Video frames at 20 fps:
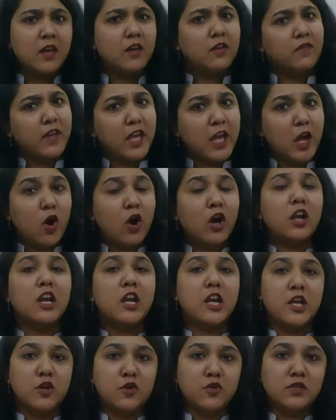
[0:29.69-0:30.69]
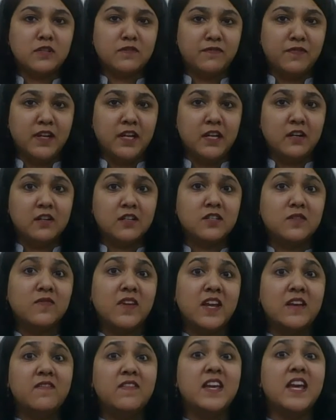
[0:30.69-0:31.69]
We all use fillers
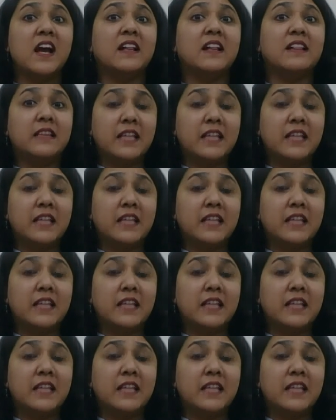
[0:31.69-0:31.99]
when we are